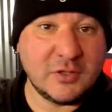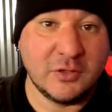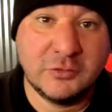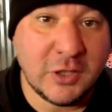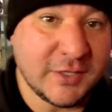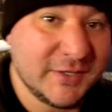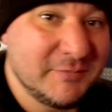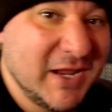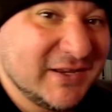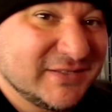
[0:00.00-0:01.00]
looking
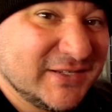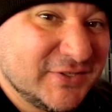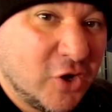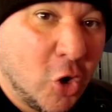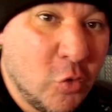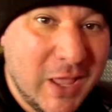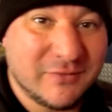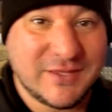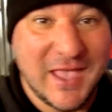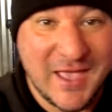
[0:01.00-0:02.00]
amazing. Oh hell
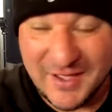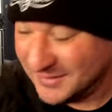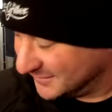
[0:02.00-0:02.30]
yeah.